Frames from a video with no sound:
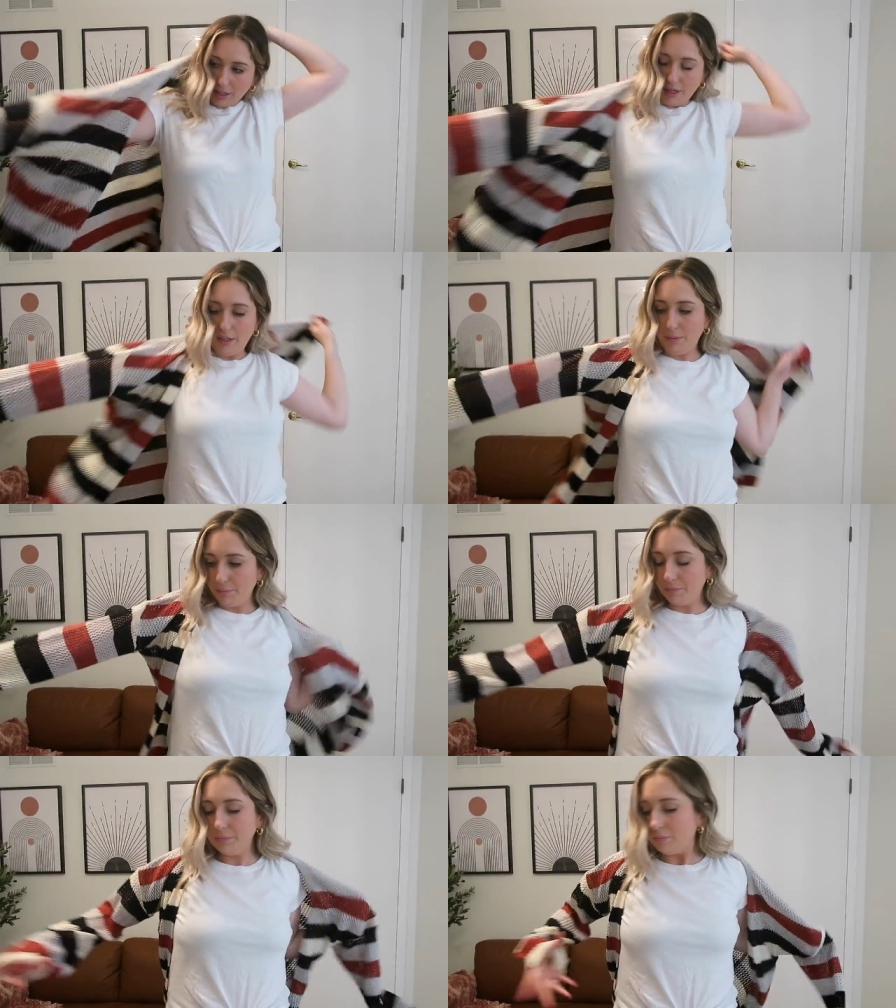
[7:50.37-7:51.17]

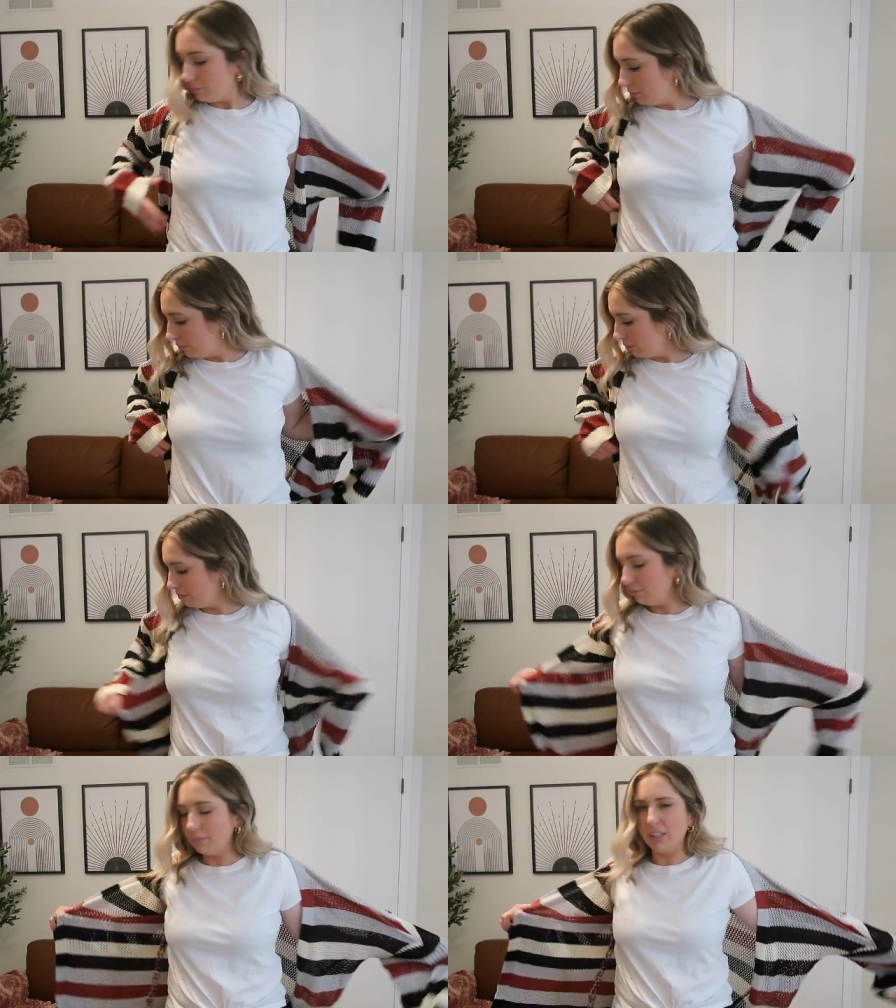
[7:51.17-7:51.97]
Um,
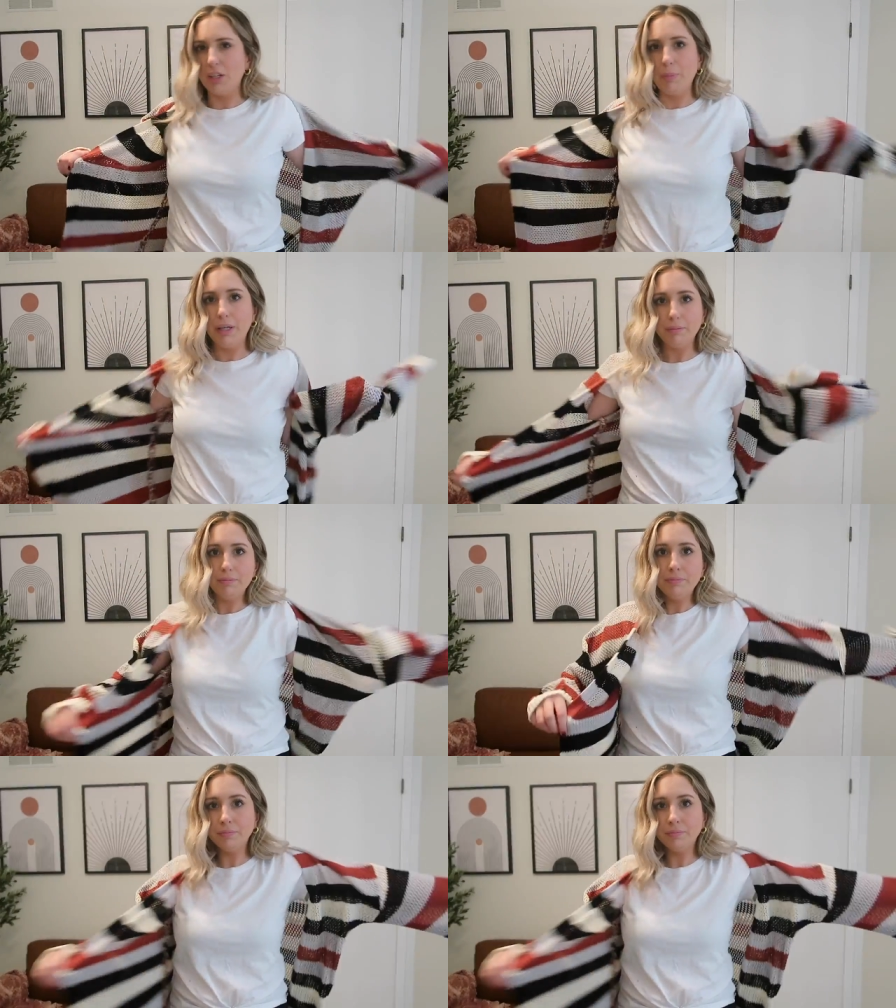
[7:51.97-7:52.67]
a little bit.